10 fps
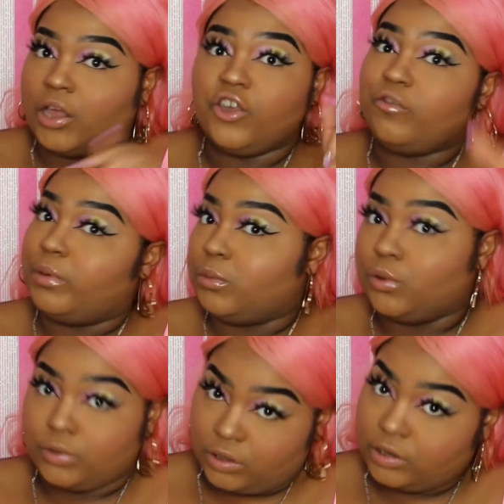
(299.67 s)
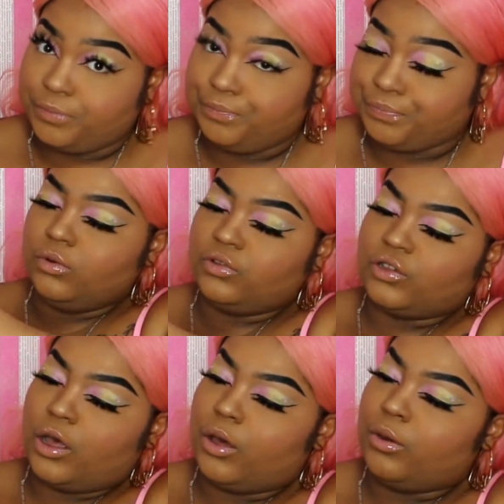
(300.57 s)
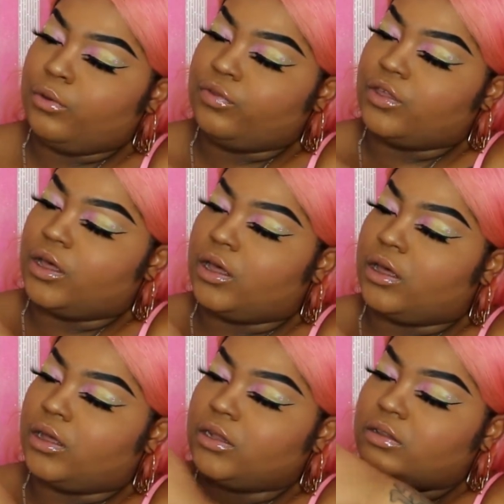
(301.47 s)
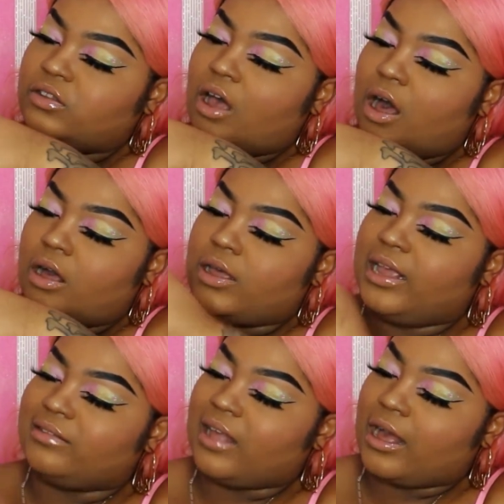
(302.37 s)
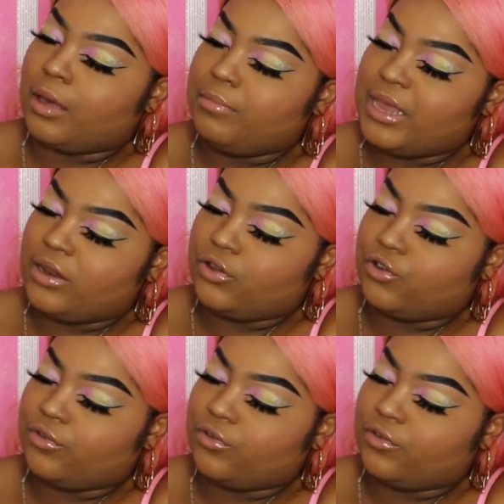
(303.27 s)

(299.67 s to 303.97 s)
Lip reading: you've been warned. Also, the tongue is like a mint